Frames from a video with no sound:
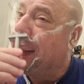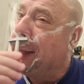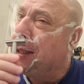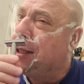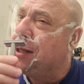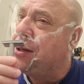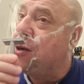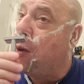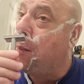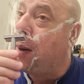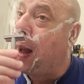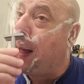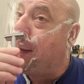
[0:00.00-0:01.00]
this is no
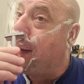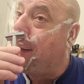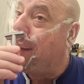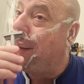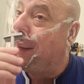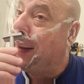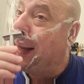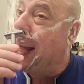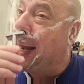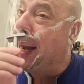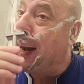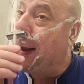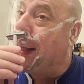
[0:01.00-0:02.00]
problem
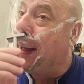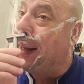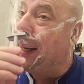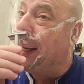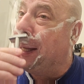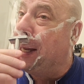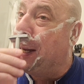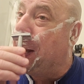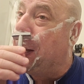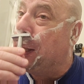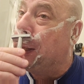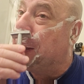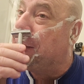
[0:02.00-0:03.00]
getting under the
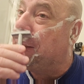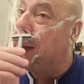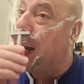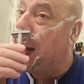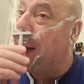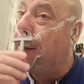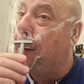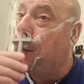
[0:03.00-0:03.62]
nose for me.